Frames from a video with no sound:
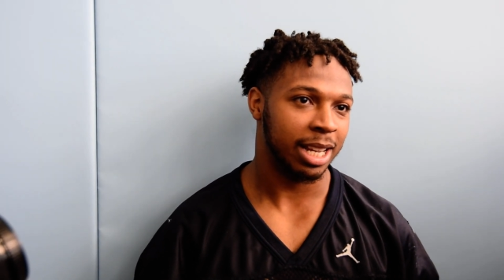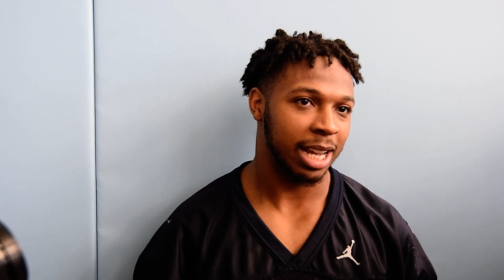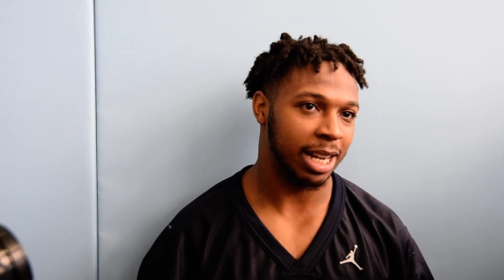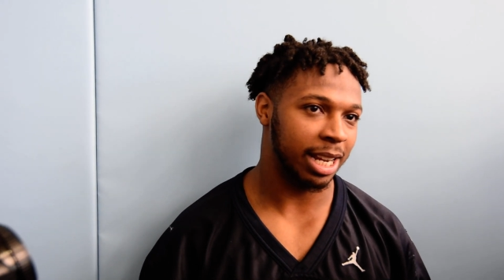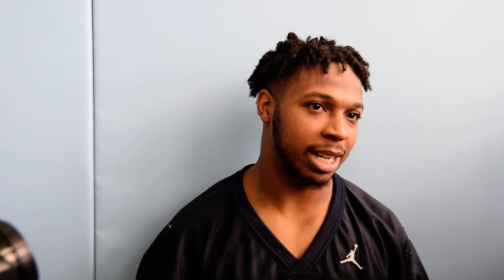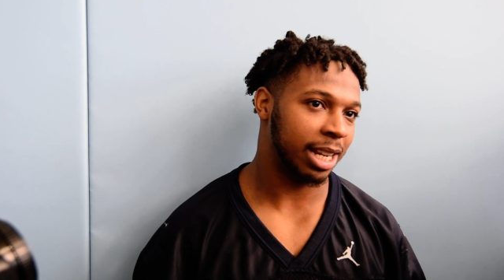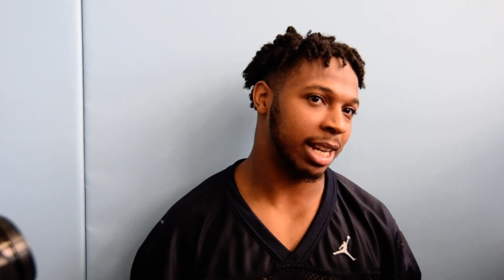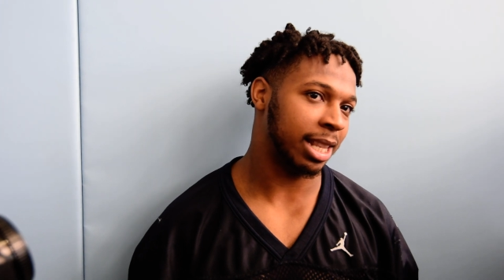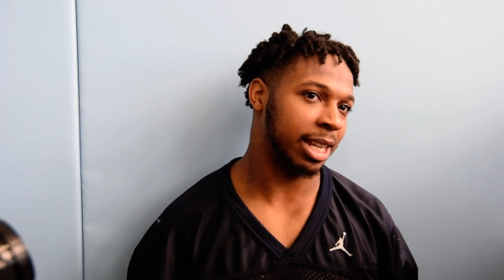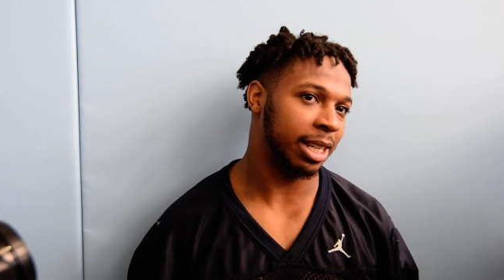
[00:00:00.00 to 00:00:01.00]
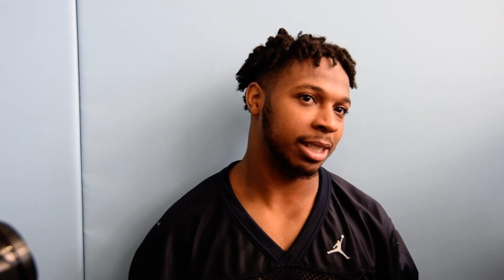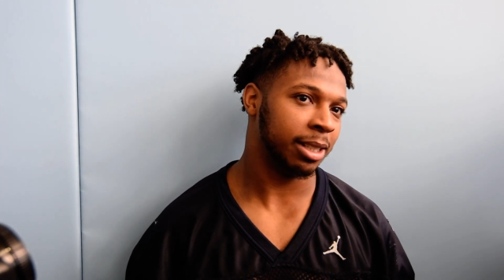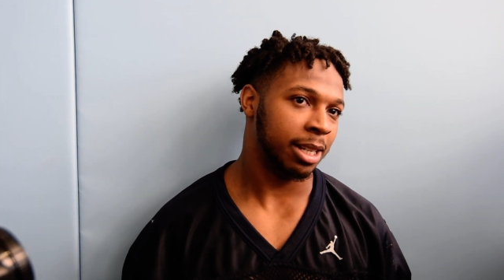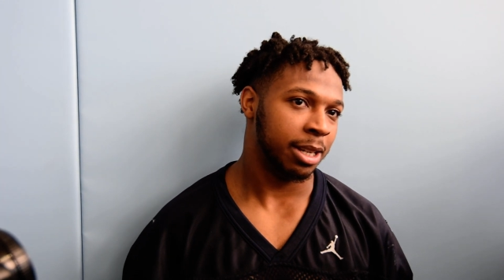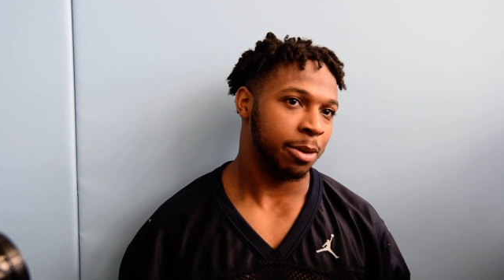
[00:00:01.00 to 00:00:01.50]
And I think
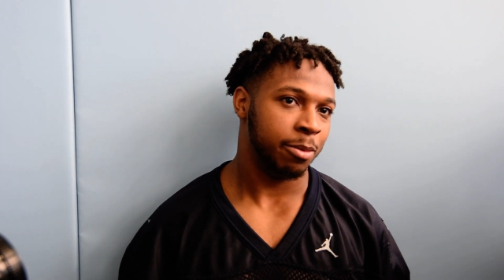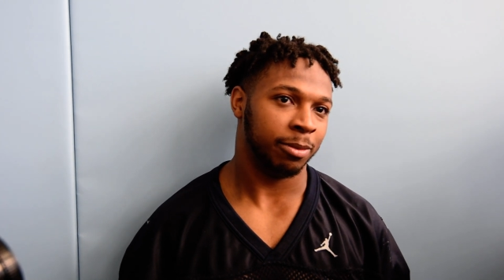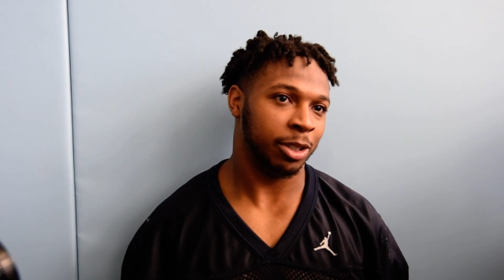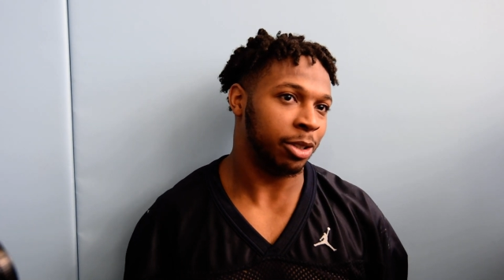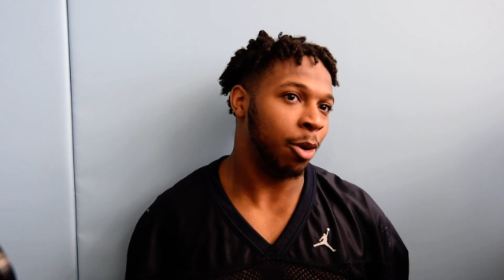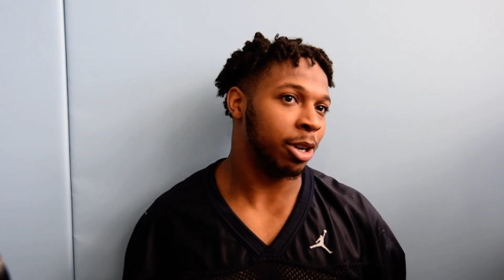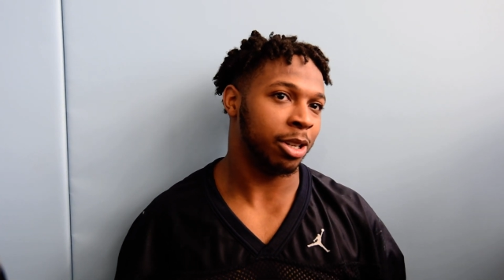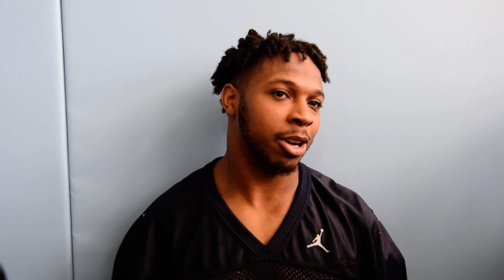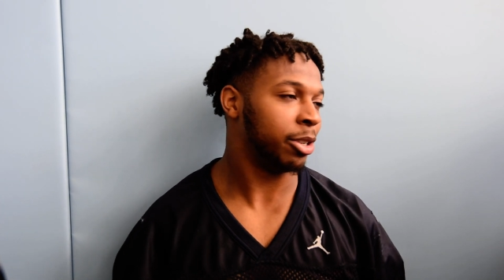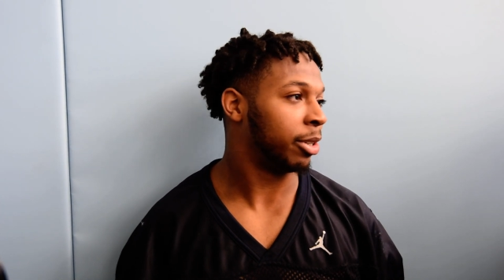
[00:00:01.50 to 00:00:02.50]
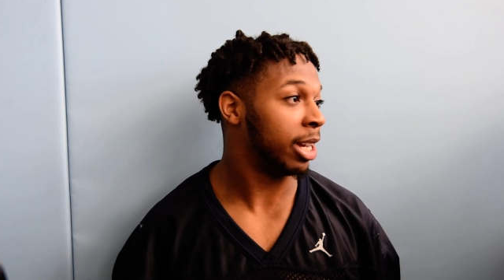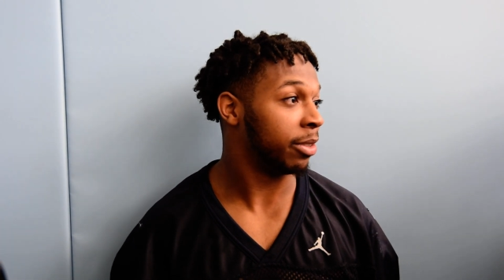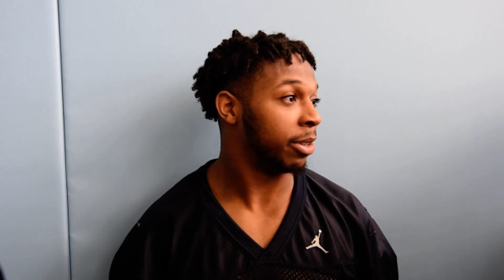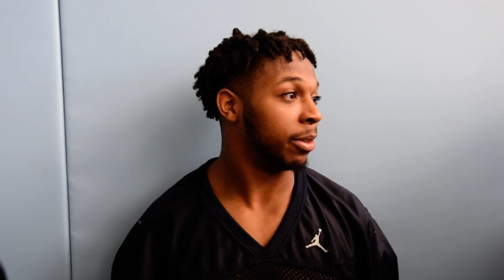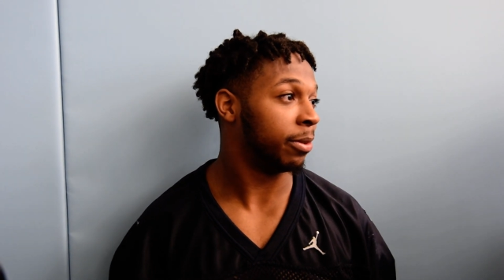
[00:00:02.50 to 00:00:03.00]
just going as hard as you can is
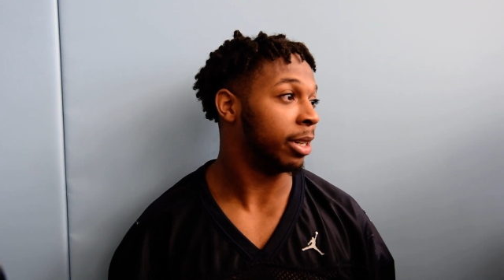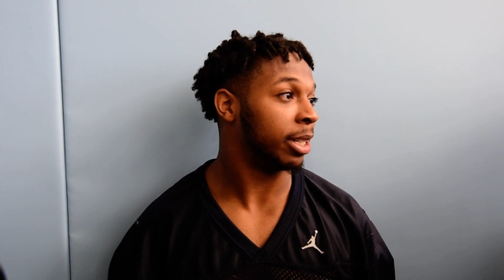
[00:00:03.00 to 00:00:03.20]
very fun,